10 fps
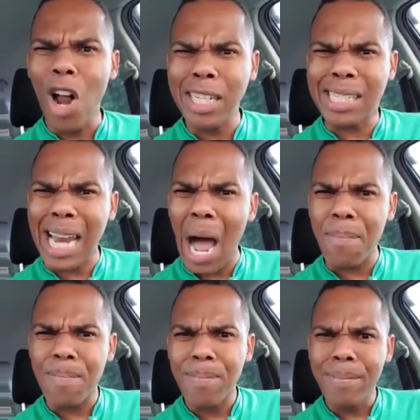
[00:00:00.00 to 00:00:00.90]
Full
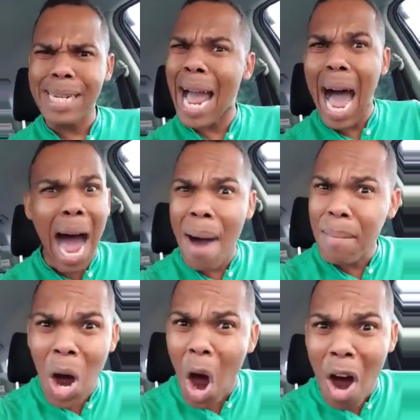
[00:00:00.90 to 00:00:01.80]
stop.
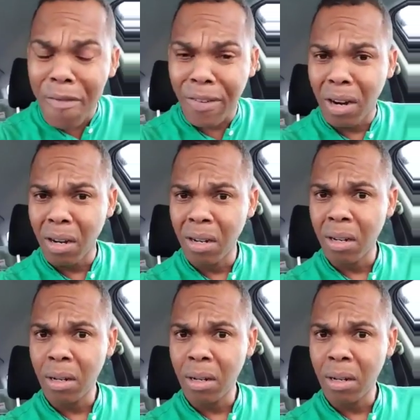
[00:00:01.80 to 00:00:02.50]
Now move.